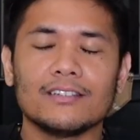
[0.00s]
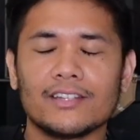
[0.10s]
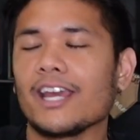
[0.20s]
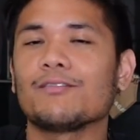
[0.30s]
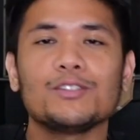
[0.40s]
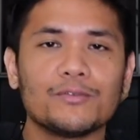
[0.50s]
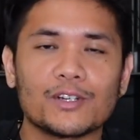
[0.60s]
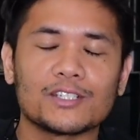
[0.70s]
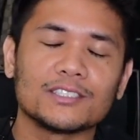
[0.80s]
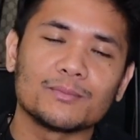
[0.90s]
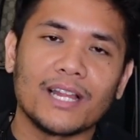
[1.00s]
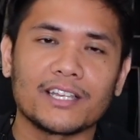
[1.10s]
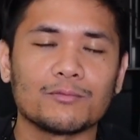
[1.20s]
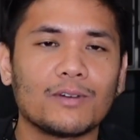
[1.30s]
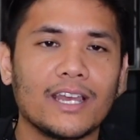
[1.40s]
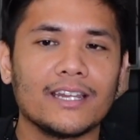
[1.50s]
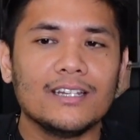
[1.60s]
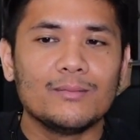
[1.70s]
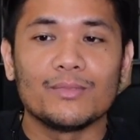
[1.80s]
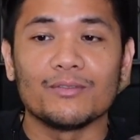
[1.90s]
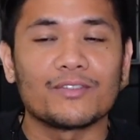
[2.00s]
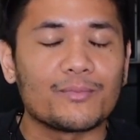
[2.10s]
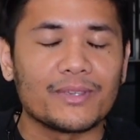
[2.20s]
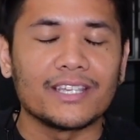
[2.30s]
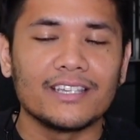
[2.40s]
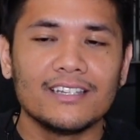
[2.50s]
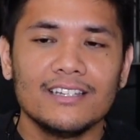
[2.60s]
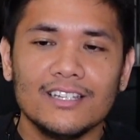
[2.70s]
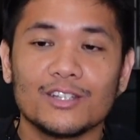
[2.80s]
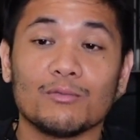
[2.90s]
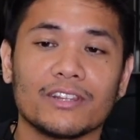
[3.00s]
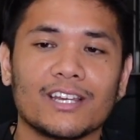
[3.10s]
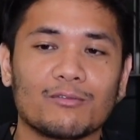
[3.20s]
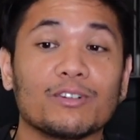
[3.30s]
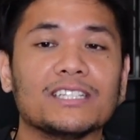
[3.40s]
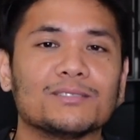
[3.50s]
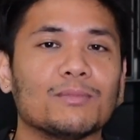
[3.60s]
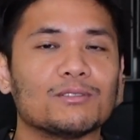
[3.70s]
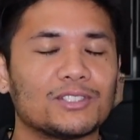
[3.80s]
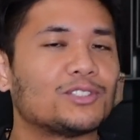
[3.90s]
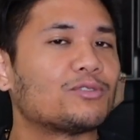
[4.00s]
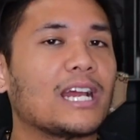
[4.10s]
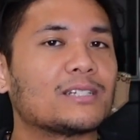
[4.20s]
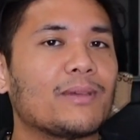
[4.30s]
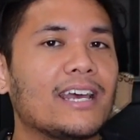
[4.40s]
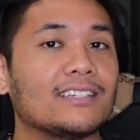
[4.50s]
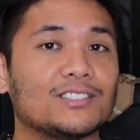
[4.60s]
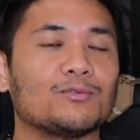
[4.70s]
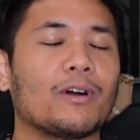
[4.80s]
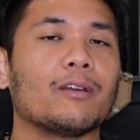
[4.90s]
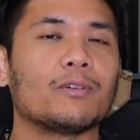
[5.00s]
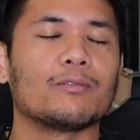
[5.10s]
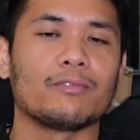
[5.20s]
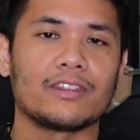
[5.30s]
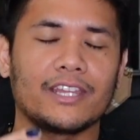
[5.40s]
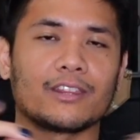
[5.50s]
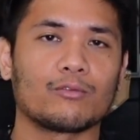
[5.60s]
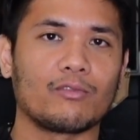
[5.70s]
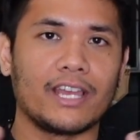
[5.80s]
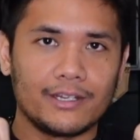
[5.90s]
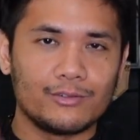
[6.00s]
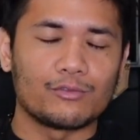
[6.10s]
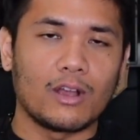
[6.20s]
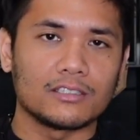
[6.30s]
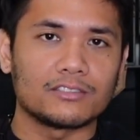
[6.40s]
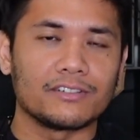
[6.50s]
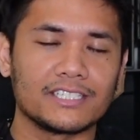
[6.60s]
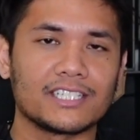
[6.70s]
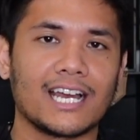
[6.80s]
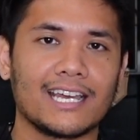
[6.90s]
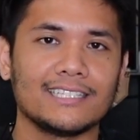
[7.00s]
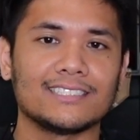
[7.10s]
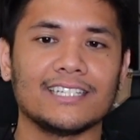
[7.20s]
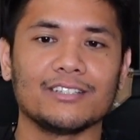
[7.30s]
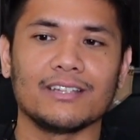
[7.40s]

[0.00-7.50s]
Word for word: They have two versions, black and white, but for me the one that reads most as trash bag is the white one with like the red drawstring ties that you